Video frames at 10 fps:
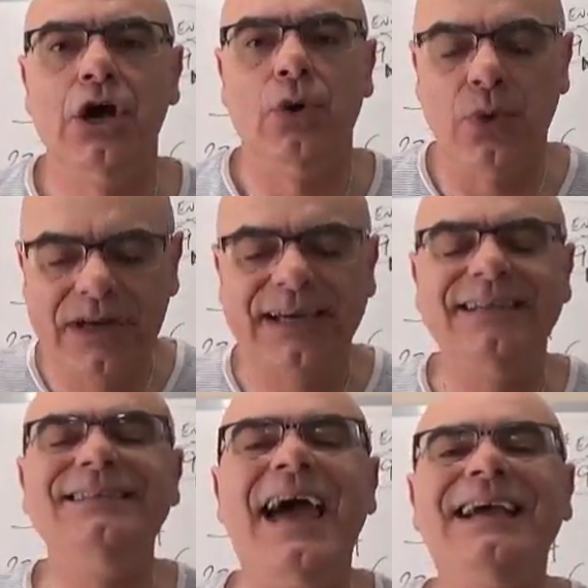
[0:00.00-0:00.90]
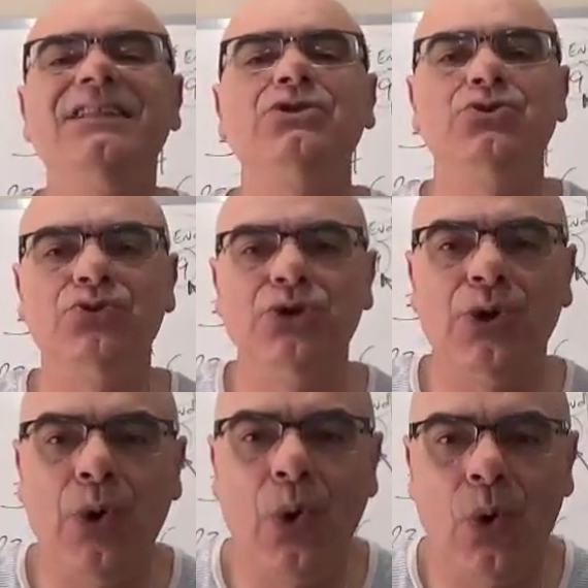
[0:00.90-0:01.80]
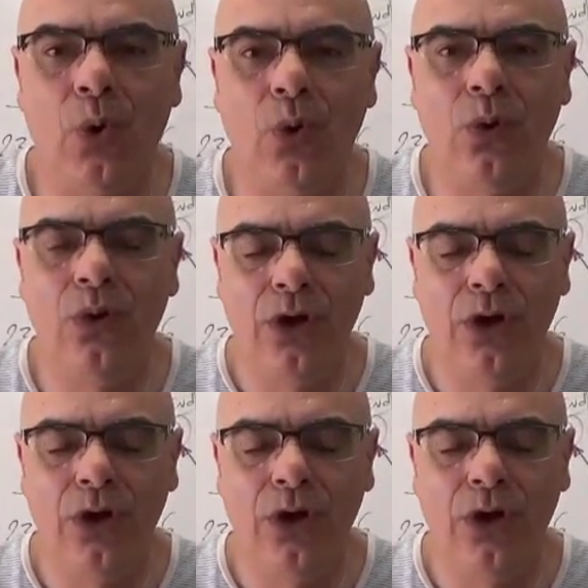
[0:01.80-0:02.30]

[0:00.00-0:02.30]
We're connected to the whole,